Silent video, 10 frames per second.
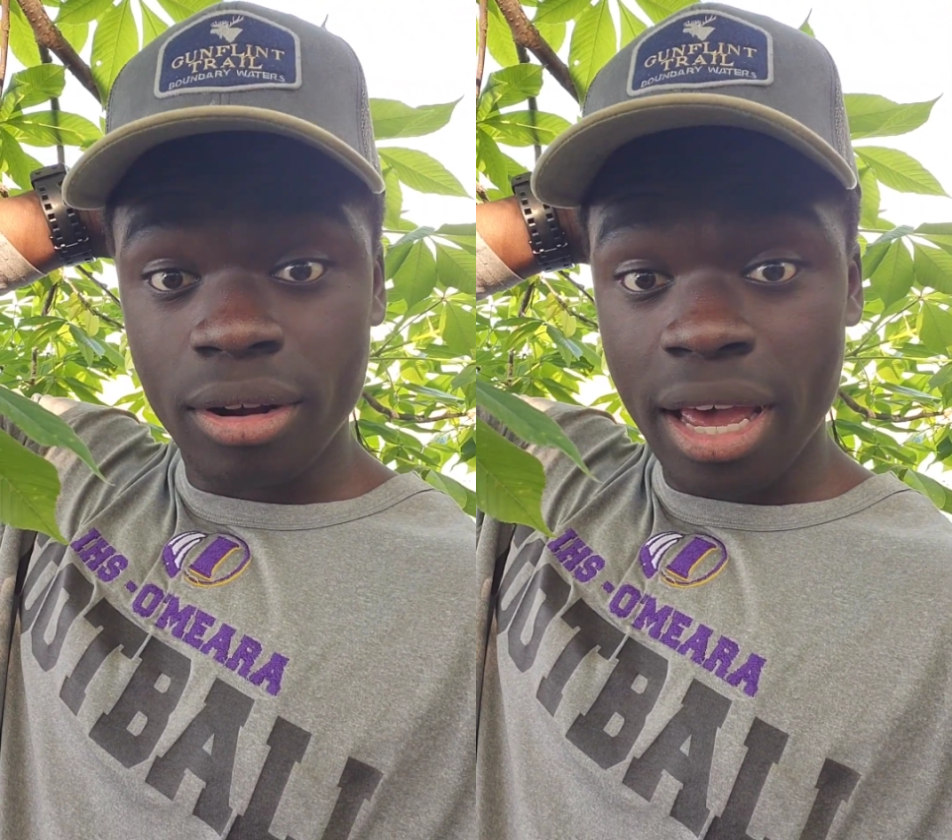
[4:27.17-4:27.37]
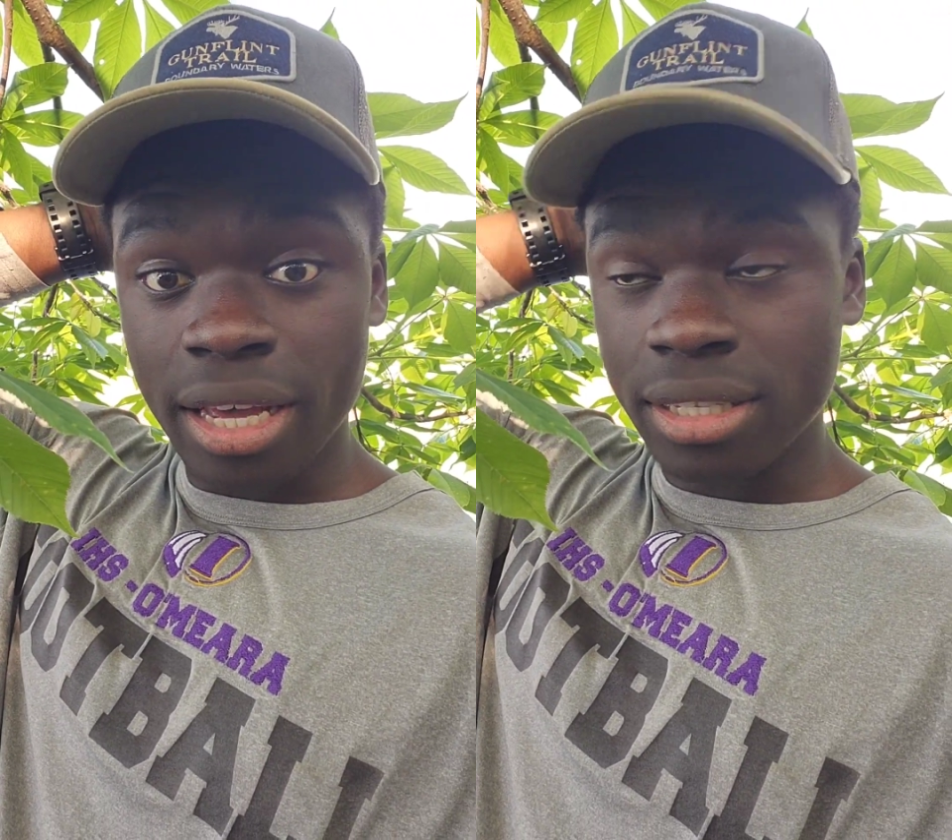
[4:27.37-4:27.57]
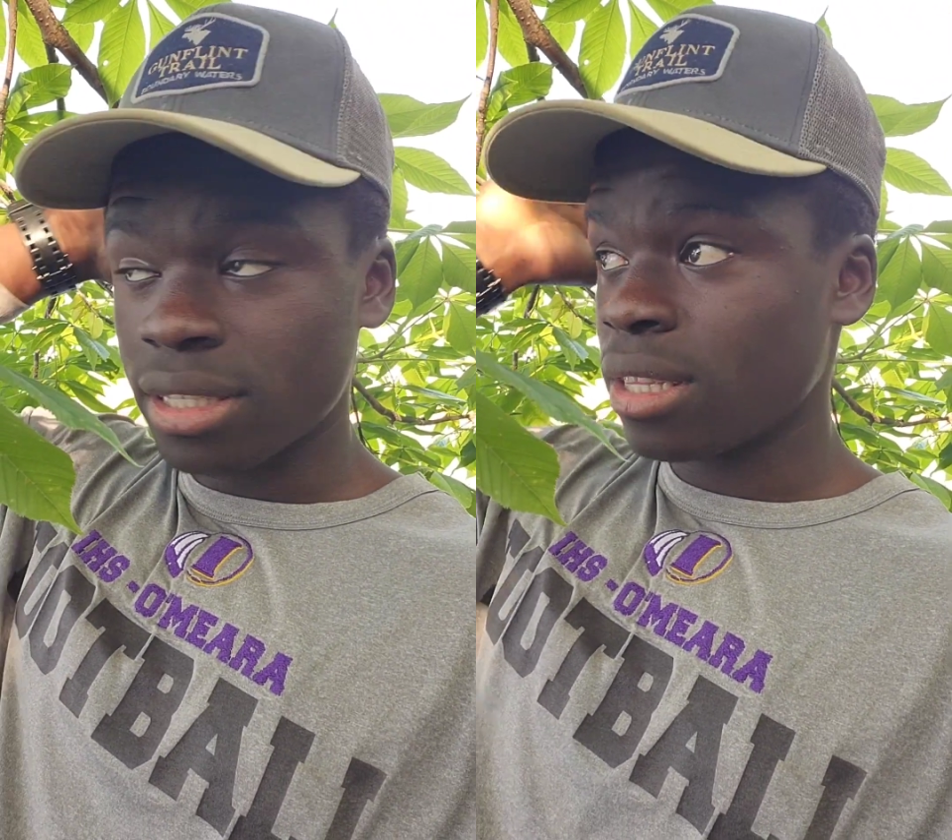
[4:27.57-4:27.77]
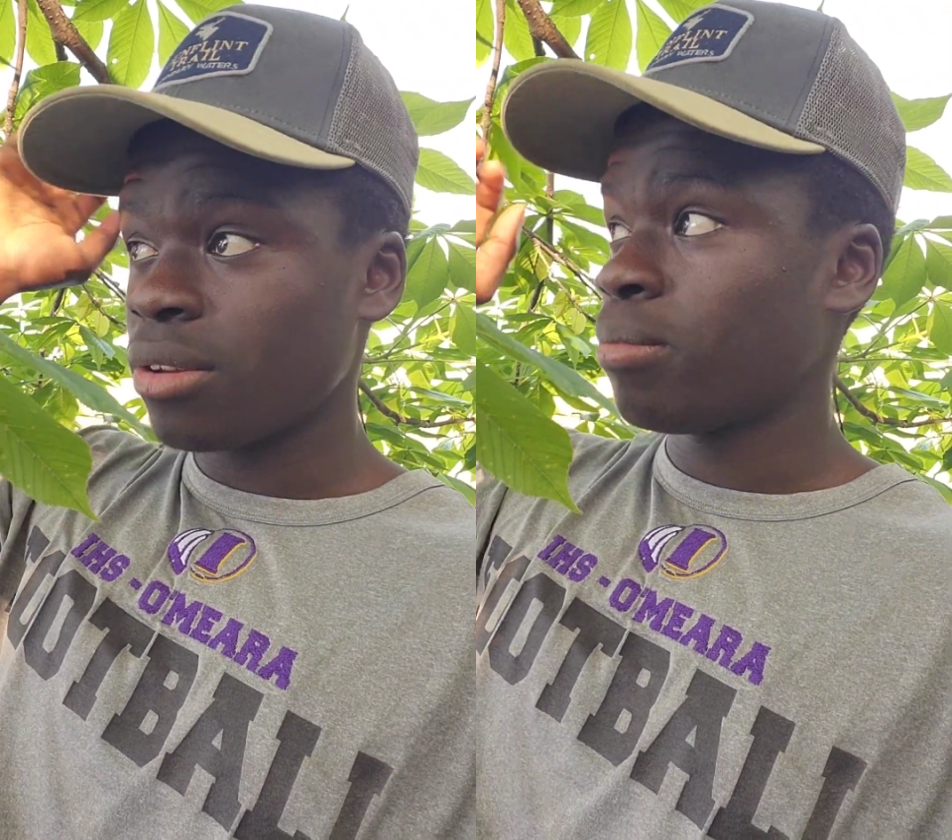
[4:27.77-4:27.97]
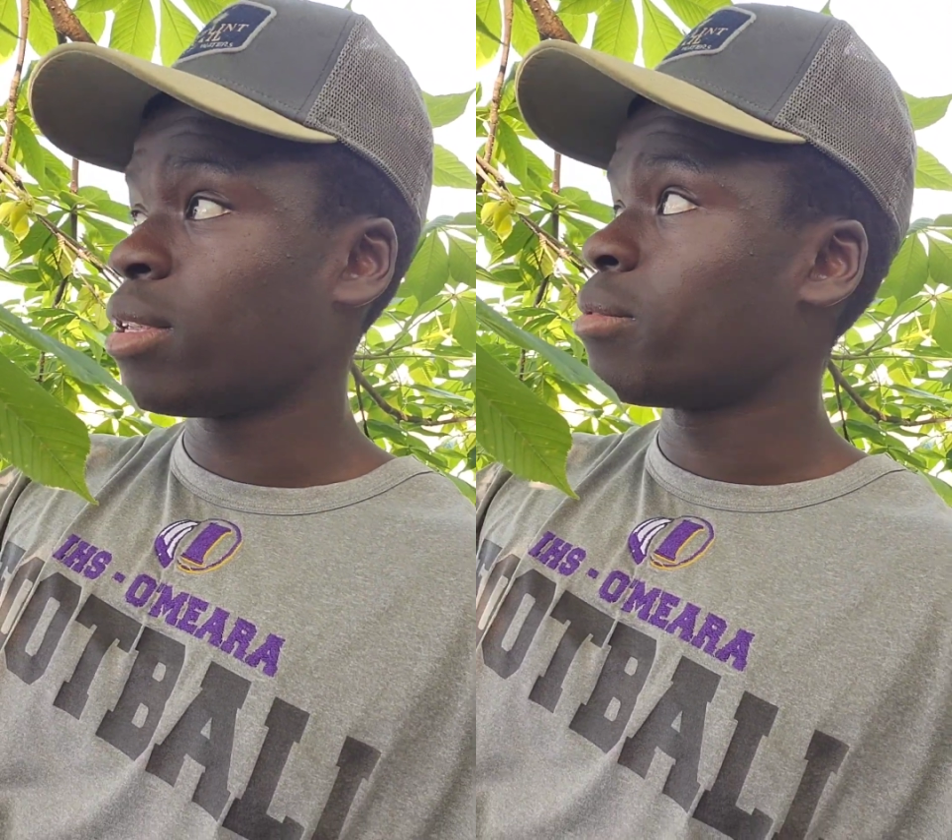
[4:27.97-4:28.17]
eggs, their
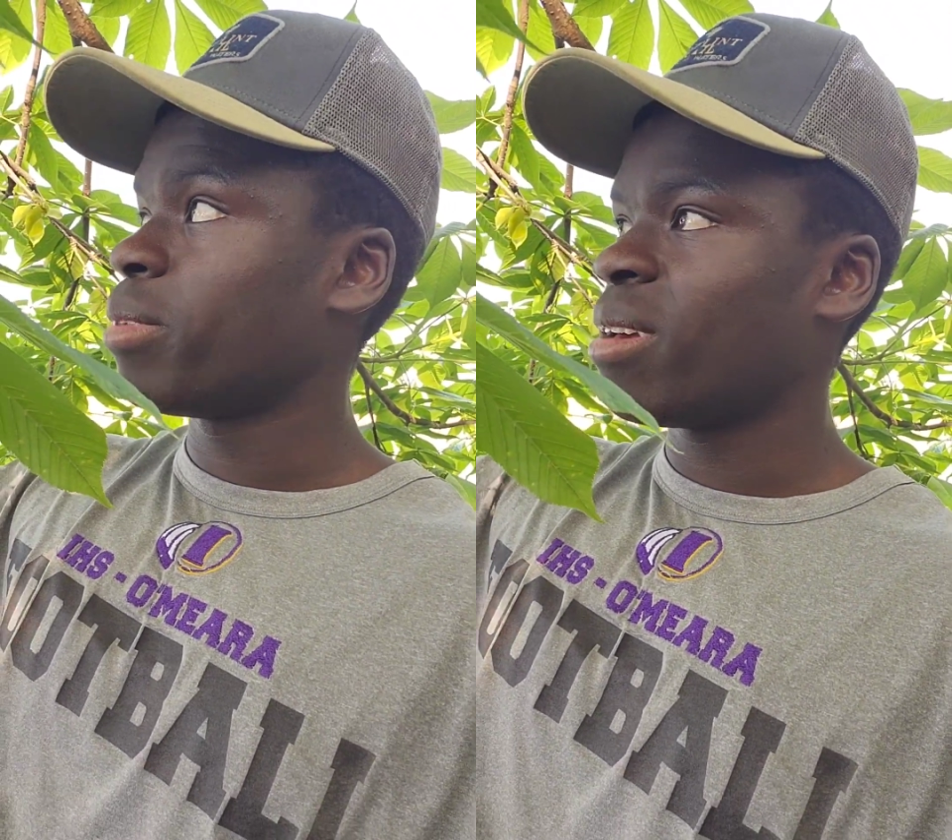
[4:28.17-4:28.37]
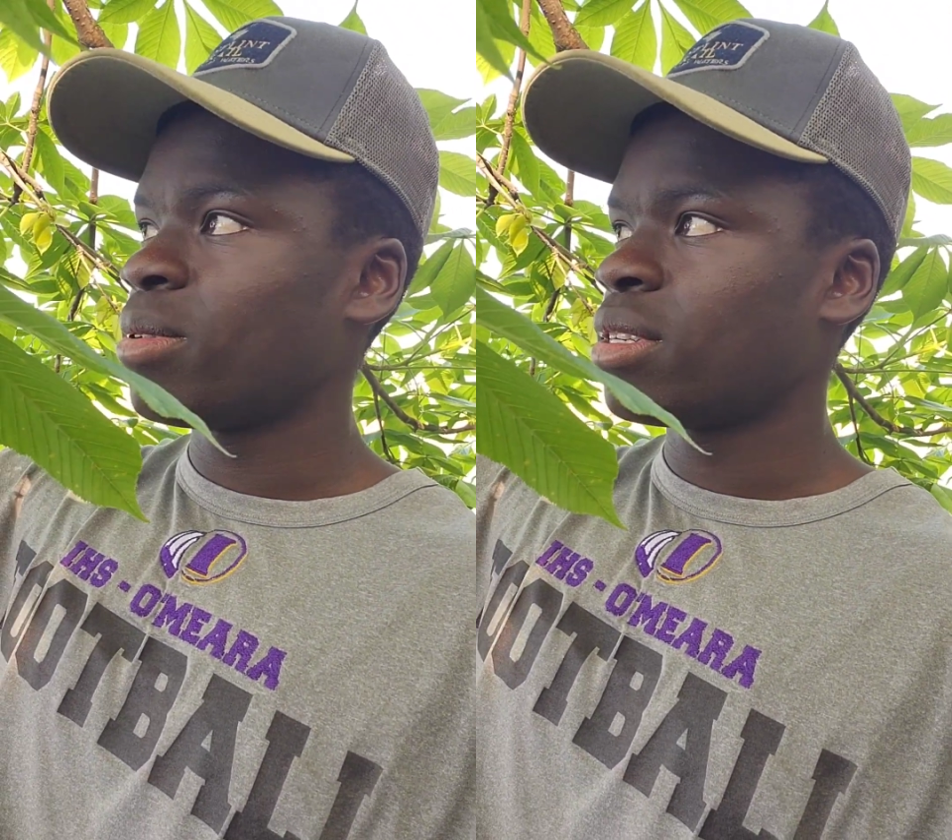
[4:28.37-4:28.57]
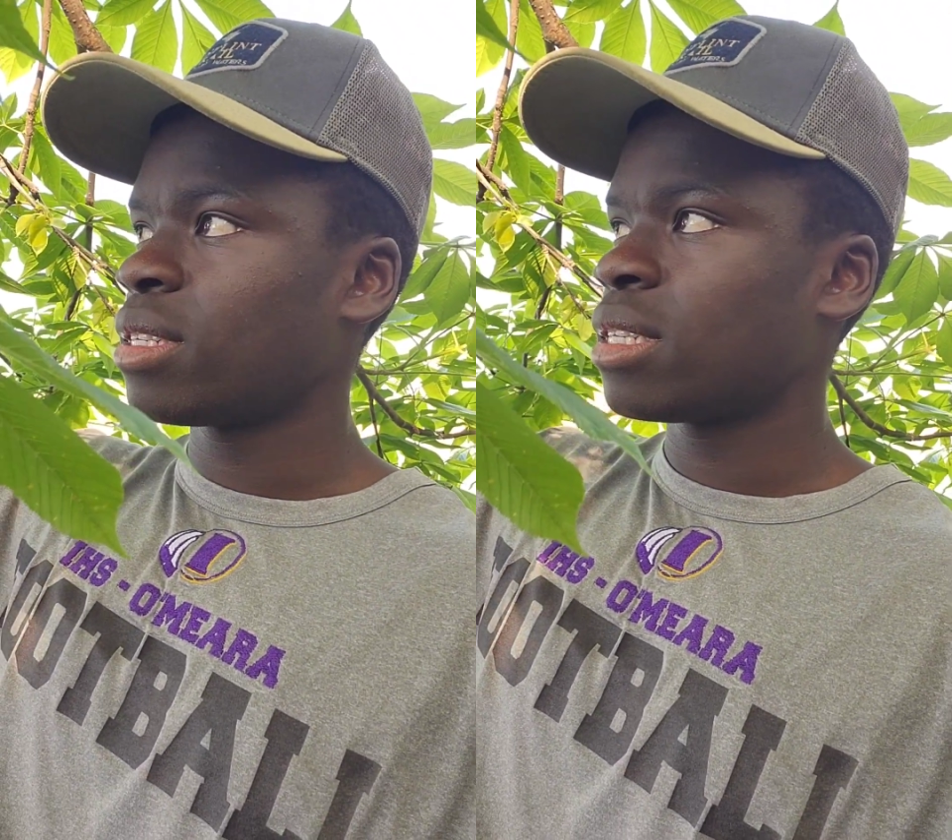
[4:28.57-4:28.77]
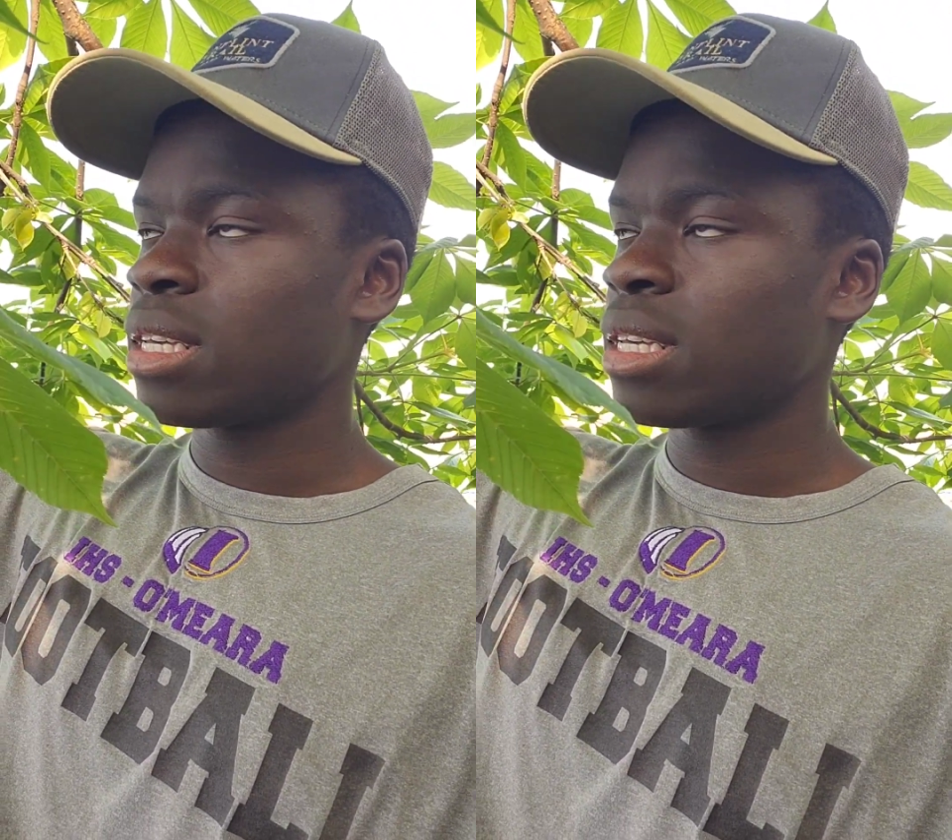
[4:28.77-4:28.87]
little babies.